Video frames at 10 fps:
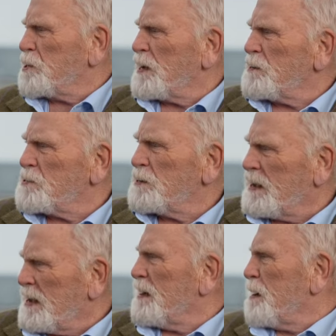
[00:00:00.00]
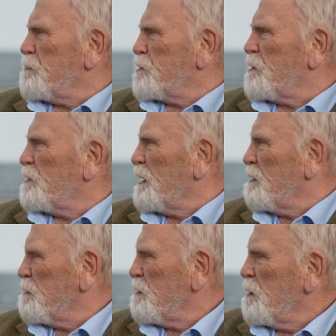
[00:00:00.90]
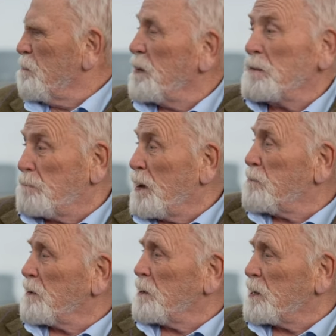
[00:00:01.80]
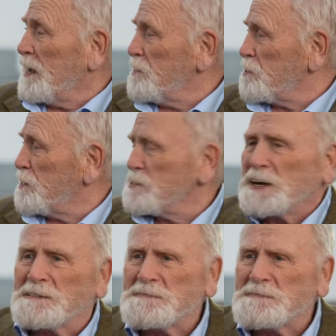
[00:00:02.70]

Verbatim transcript: dangerous things. ones. Yeah, absolutely. Perfect location, isn't it?